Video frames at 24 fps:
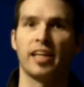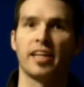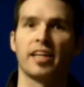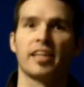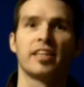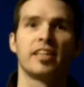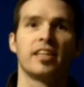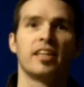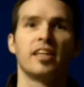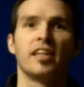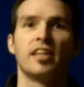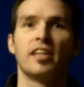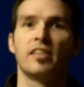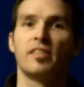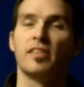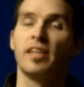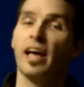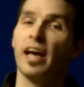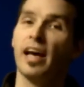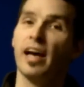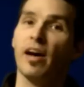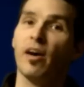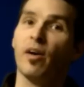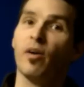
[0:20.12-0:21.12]
sheep hijack.
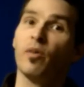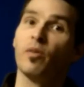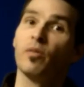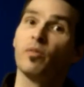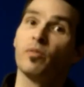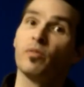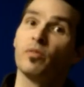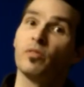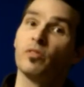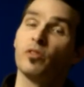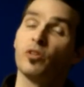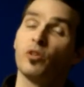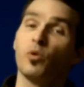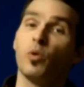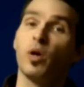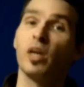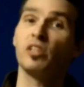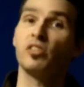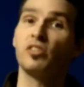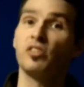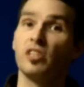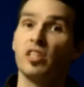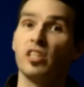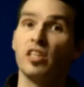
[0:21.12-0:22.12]
Now, the
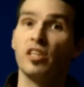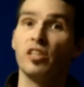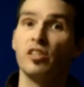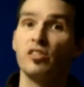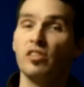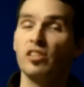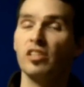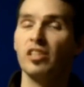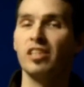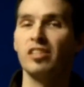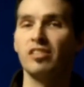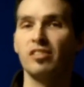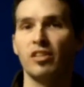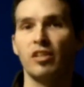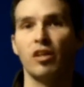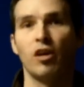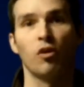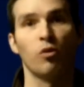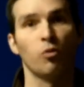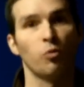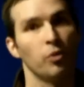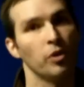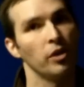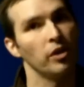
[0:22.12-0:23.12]
question is, is it
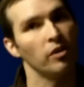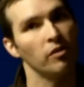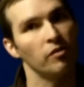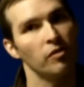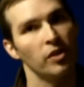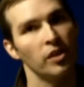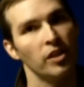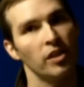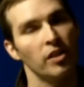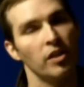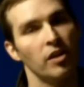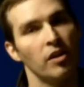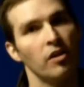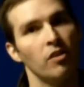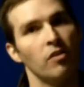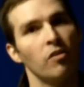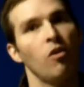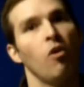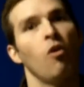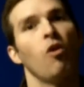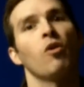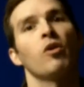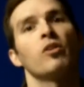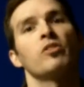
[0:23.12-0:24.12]
a real video
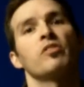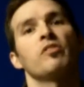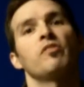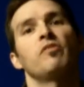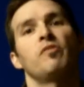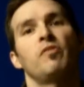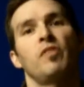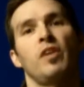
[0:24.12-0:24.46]
or is it